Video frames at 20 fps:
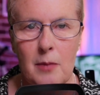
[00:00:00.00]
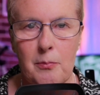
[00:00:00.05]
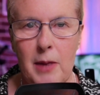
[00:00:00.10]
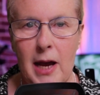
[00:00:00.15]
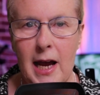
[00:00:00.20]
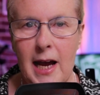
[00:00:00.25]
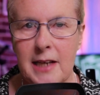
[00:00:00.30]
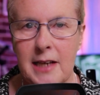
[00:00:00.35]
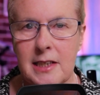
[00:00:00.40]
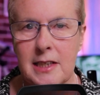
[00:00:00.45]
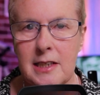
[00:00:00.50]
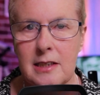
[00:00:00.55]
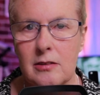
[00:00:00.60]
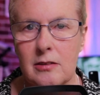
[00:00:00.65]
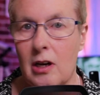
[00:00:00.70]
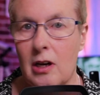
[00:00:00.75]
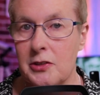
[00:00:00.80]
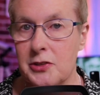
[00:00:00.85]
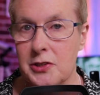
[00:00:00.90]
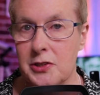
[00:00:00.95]
party
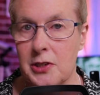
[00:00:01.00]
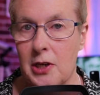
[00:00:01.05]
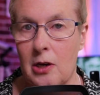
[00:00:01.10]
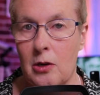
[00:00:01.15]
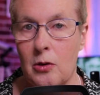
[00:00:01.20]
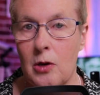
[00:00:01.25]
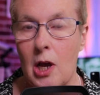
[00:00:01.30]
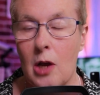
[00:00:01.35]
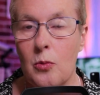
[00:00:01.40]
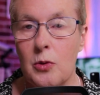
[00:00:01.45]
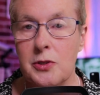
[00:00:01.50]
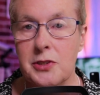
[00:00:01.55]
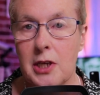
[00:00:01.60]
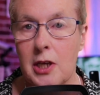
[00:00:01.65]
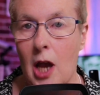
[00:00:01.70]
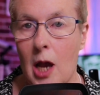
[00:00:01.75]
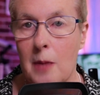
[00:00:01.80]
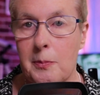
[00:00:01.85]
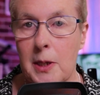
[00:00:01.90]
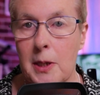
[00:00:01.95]
lifestyle was a
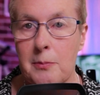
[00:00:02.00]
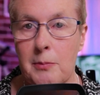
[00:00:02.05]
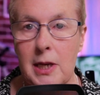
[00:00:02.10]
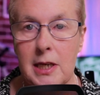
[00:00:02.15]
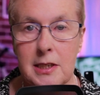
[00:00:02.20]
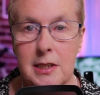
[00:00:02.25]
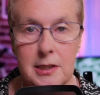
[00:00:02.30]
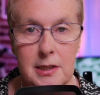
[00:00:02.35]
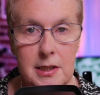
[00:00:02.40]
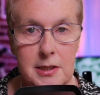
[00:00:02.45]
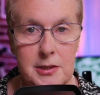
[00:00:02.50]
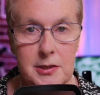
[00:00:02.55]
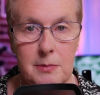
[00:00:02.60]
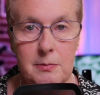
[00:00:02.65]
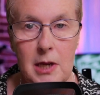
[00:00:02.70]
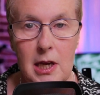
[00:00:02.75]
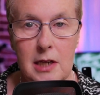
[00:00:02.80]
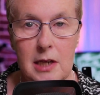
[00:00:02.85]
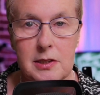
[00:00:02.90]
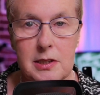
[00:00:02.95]
coping mechanism
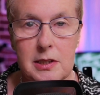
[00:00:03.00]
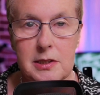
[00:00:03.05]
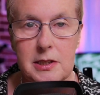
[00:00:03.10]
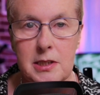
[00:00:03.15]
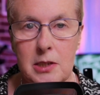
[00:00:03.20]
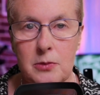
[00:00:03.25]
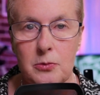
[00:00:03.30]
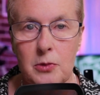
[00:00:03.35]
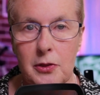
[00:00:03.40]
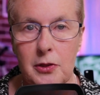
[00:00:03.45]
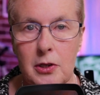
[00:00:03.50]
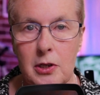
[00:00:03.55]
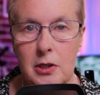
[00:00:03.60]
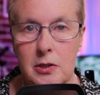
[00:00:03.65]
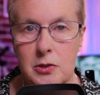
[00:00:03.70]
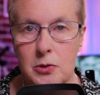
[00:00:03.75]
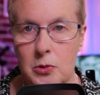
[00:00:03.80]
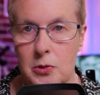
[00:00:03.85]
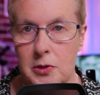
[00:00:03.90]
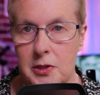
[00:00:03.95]
to deal with her
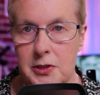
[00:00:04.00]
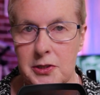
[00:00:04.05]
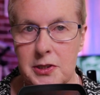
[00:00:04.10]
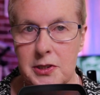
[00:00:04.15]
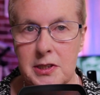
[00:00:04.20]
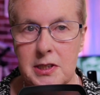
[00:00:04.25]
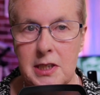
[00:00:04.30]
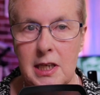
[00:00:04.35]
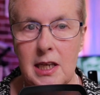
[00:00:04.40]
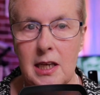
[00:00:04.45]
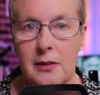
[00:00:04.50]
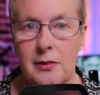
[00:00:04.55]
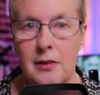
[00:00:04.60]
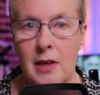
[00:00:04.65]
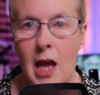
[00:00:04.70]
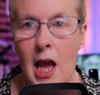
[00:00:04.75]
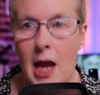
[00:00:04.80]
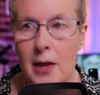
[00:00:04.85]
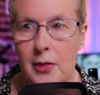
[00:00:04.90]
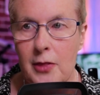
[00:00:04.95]
daughter's death.
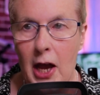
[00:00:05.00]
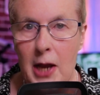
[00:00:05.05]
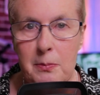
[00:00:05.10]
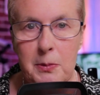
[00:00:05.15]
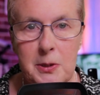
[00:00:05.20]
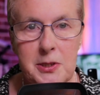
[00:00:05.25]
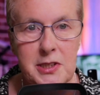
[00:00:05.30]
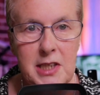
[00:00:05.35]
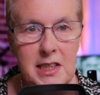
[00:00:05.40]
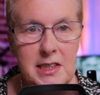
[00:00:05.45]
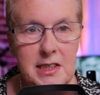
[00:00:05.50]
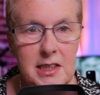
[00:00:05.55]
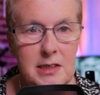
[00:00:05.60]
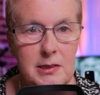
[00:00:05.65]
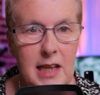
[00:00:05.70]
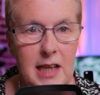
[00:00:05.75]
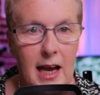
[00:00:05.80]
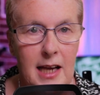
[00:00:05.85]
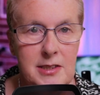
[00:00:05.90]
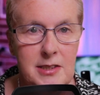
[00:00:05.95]
They presented
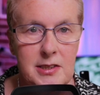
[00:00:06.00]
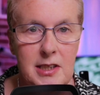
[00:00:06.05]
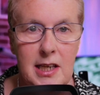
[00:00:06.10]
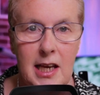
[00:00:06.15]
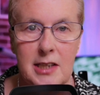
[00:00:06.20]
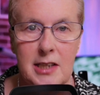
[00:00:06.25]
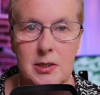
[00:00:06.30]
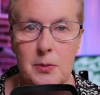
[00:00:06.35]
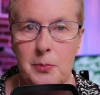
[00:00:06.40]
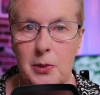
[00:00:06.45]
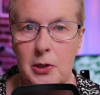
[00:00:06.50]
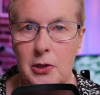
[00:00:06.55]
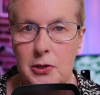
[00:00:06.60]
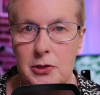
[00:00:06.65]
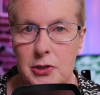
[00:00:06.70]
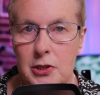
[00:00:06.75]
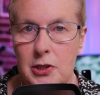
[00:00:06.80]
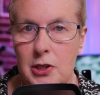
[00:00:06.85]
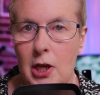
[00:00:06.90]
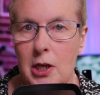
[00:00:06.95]
Casey as a
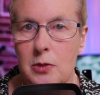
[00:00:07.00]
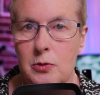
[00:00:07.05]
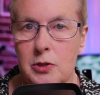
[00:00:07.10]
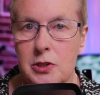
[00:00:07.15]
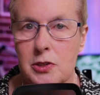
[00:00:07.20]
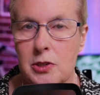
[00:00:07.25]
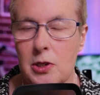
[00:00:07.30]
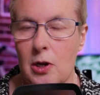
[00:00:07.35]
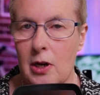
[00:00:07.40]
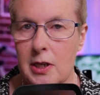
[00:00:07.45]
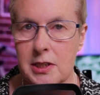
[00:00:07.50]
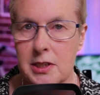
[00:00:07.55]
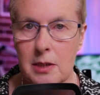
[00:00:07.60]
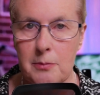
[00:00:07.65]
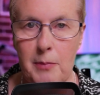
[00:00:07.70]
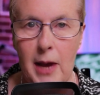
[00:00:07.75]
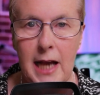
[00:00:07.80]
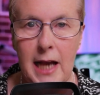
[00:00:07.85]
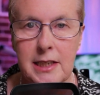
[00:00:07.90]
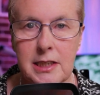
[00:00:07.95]
person who was trying to
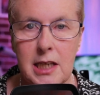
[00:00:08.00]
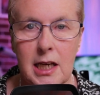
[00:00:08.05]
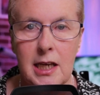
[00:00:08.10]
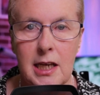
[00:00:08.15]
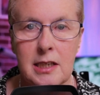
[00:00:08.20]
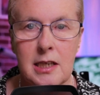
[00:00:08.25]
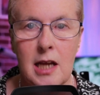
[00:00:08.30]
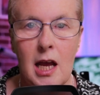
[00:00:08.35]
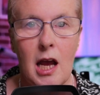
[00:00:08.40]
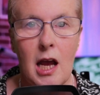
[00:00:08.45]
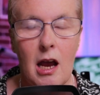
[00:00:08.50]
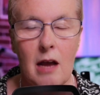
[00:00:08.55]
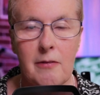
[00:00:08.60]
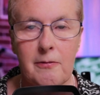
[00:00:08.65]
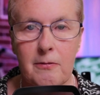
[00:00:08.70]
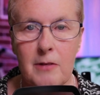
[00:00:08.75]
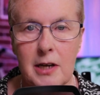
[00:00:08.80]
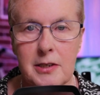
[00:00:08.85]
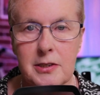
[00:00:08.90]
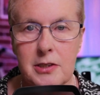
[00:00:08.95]
maintain a
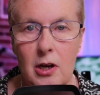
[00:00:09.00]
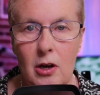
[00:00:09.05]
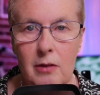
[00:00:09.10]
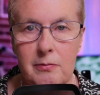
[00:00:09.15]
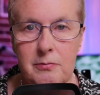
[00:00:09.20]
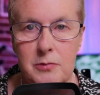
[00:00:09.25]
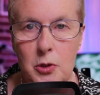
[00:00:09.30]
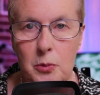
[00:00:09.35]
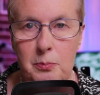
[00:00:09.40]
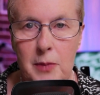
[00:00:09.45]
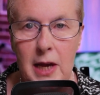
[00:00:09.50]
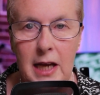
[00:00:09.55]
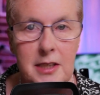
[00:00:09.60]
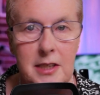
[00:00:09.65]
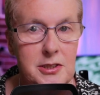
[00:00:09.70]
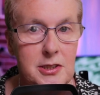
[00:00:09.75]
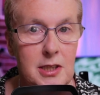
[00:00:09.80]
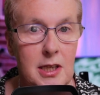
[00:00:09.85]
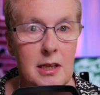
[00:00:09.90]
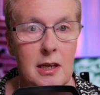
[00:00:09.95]
front of
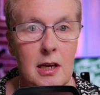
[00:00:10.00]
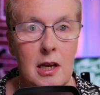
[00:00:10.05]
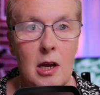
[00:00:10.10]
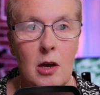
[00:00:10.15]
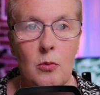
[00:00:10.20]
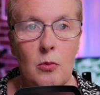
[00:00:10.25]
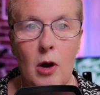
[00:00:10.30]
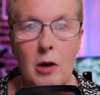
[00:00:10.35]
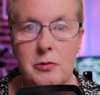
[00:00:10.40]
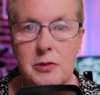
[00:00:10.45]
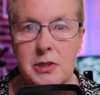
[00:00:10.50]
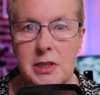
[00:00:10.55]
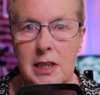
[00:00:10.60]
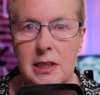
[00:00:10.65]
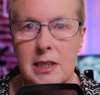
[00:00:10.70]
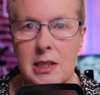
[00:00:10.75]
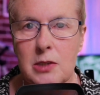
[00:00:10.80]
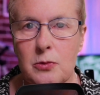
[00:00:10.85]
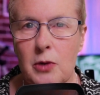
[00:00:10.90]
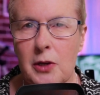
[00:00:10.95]
normalcy while
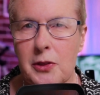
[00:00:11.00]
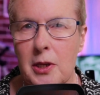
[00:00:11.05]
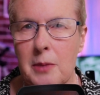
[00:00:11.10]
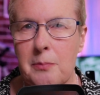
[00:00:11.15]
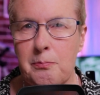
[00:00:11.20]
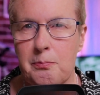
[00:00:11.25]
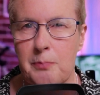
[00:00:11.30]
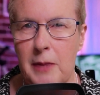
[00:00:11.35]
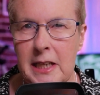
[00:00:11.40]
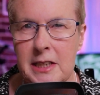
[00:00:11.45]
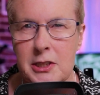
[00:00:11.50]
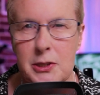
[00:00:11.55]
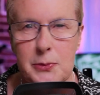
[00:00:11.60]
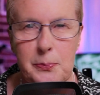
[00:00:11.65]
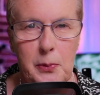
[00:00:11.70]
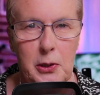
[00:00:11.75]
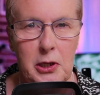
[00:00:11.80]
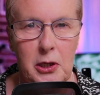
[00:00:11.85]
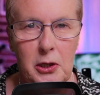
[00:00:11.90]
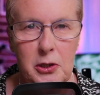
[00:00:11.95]
dealing with immense
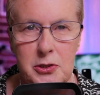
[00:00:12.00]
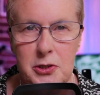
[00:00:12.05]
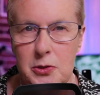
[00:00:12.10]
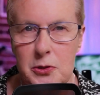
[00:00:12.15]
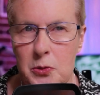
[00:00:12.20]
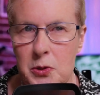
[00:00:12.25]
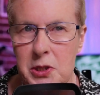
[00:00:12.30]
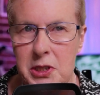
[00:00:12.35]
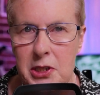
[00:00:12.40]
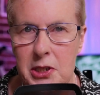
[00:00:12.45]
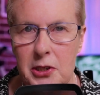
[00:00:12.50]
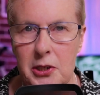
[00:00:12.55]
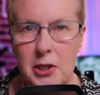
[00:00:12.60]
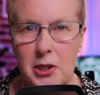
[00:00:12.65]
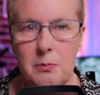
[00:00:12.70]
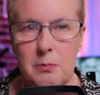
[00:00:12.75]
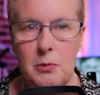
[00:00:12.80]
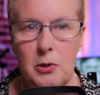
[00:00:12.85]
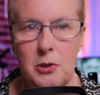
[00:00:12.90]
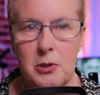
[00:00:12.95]
personal
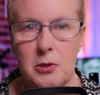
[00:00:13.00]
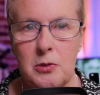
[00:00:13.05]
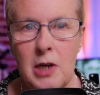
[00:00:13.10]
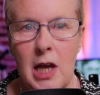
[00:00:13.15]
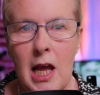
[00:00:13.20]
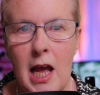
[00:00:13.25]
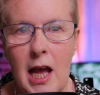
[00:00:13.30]
turmoil.